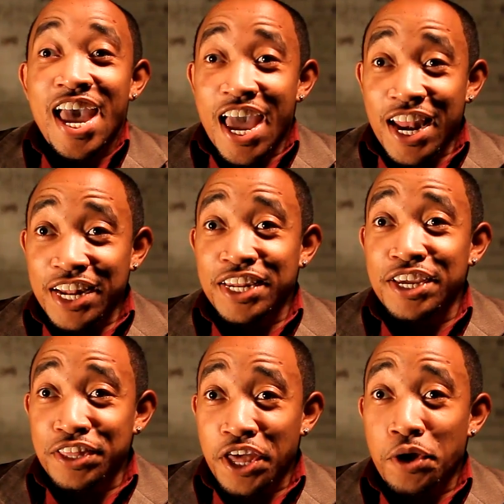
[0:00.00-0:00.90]
And
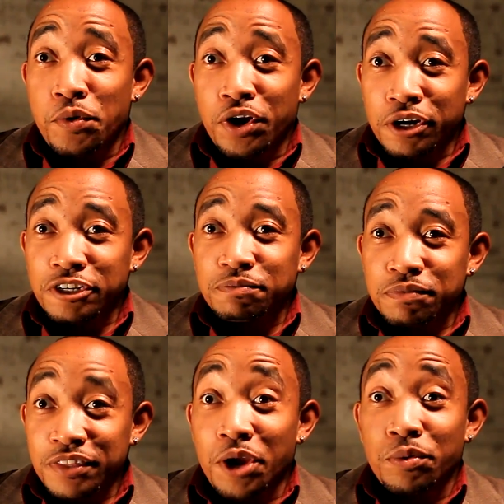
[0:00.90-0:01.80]
indeed they were.
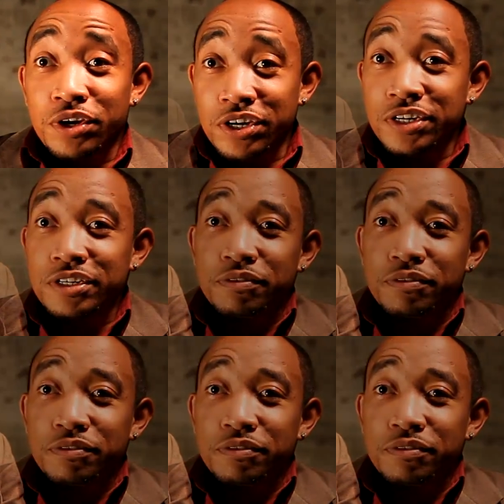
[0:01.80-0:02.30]
They were good.